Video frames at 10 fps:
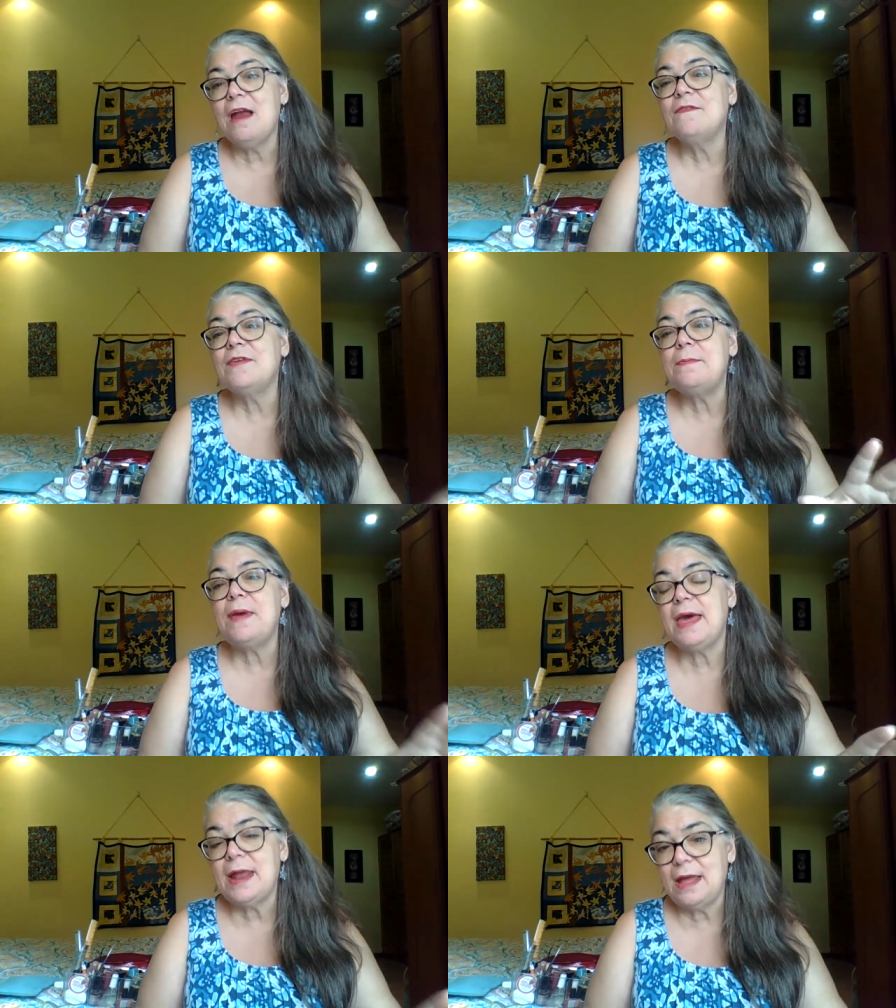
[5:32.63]
every
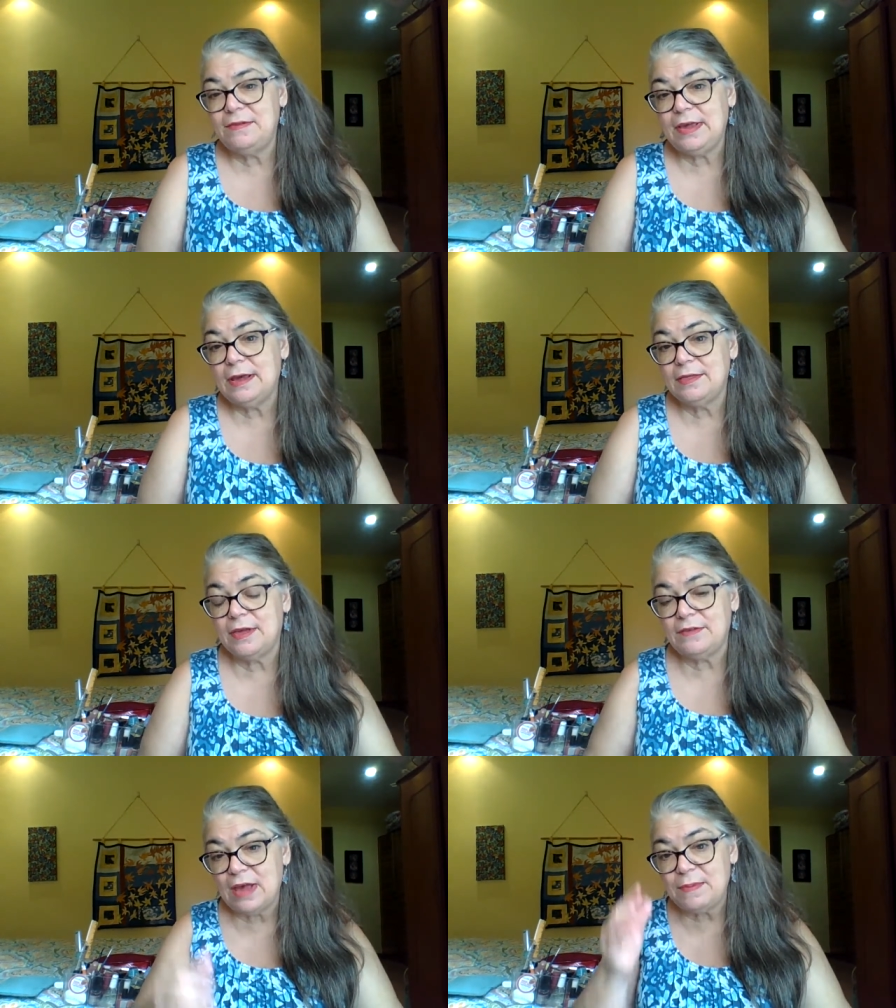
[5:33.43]
bad idea
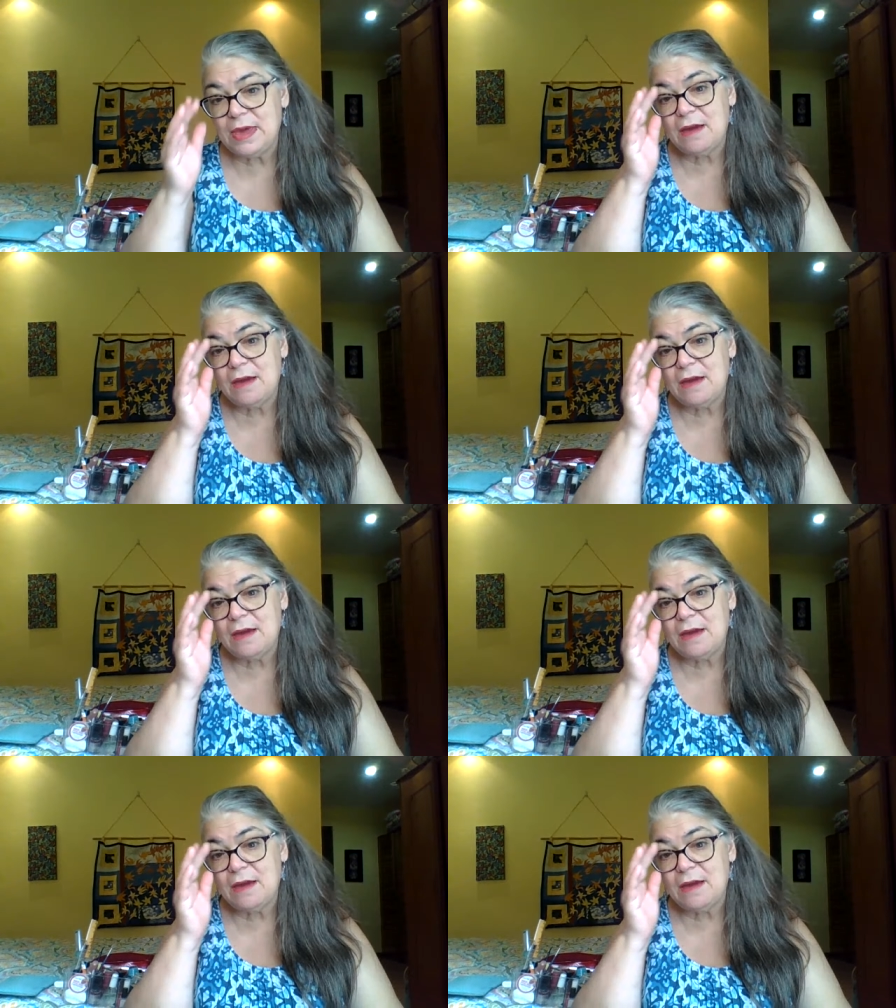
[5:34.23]
that Debi